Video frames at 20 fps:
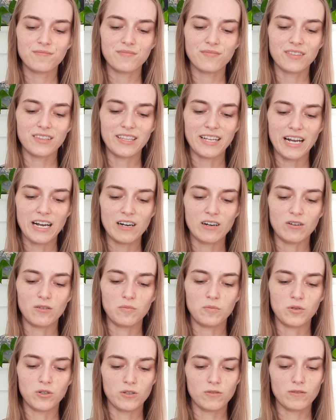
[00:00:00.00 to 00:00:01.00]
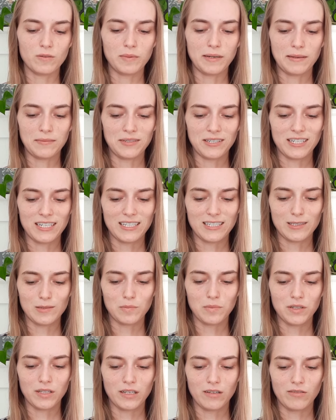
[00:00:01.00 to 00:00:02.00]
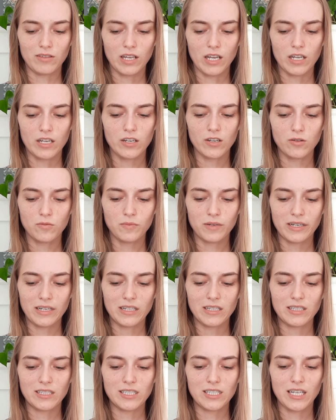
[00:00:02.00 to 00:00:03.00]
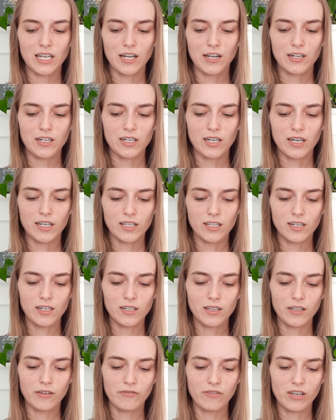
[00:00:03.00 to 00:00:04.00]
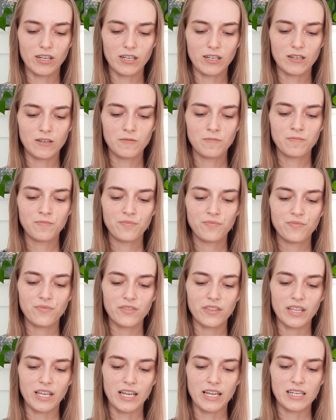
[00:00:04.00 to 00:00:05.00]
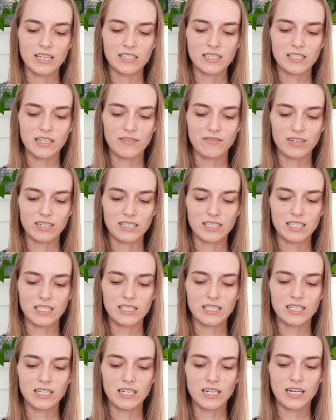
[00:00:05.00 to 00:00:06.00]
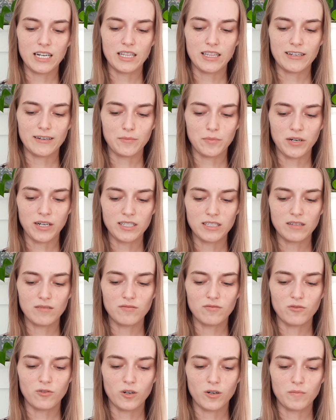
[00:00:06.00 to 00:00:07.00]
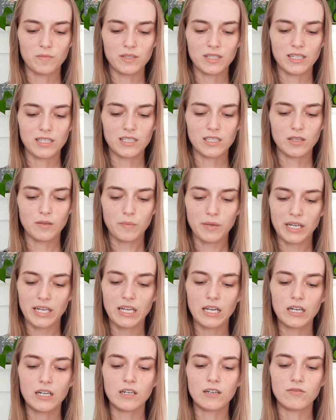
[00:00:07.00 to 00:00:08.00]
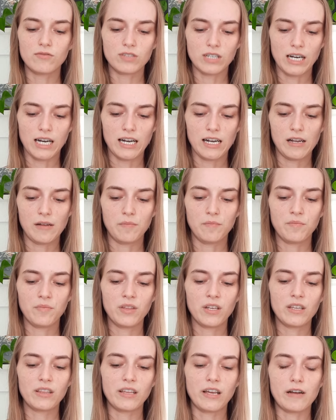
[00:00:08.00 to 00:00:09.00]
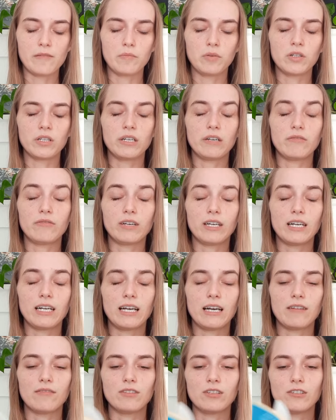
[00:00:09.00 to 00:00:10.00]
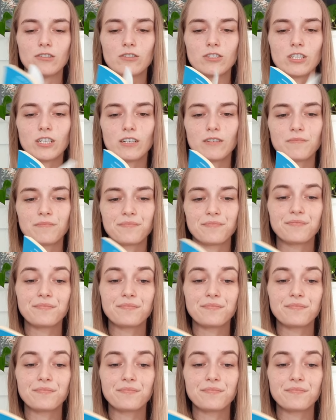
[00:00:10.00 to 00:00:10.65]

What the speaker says: Now, more Republicans believe that humans and other living things have existed in their present form since the beginning of time than believe in evolution.